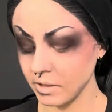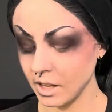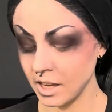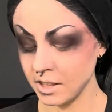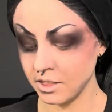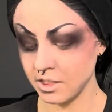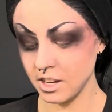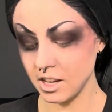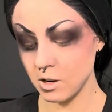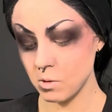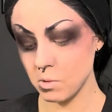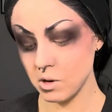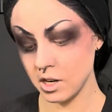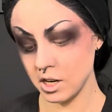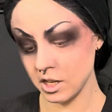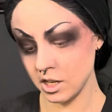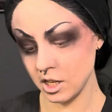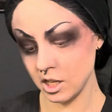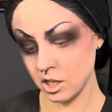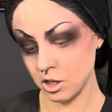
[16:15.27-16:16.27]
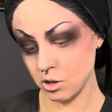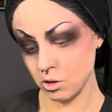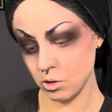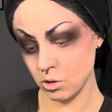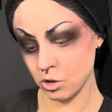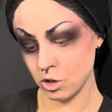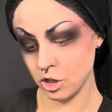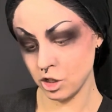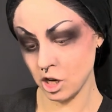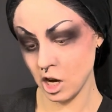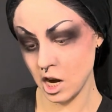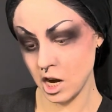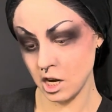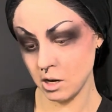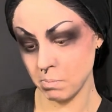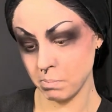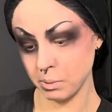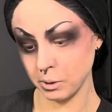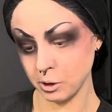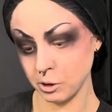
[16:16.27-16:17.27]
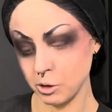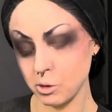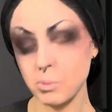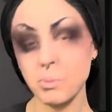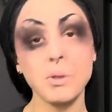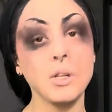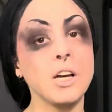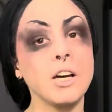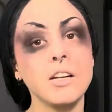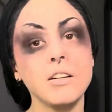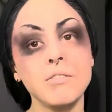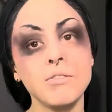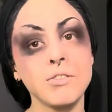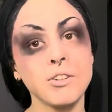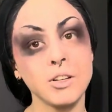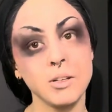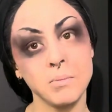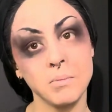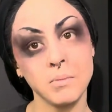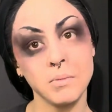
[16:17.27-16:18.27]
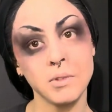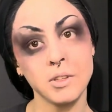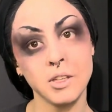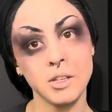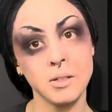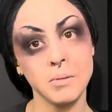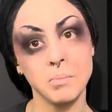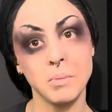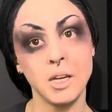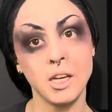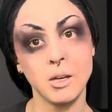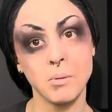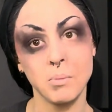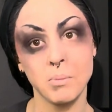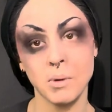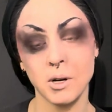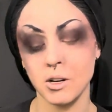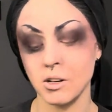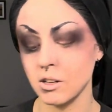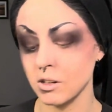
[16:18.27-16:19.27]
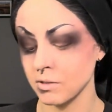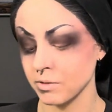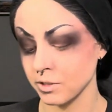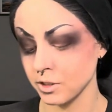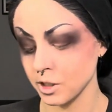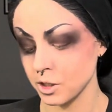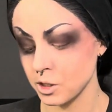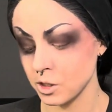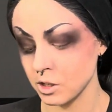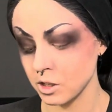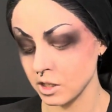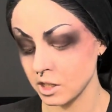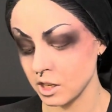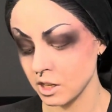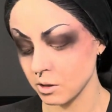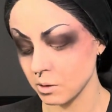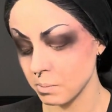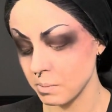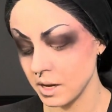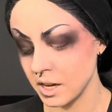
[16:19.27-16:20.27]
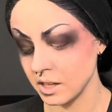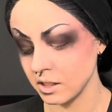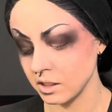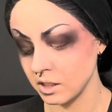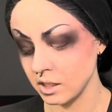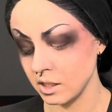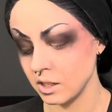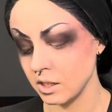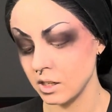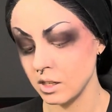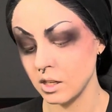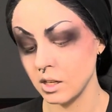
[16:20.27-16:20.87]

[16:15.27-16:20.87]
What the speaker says: think we're gonna use shade Blue Blood from the MakeupaMurder If Looks Could Kill palette.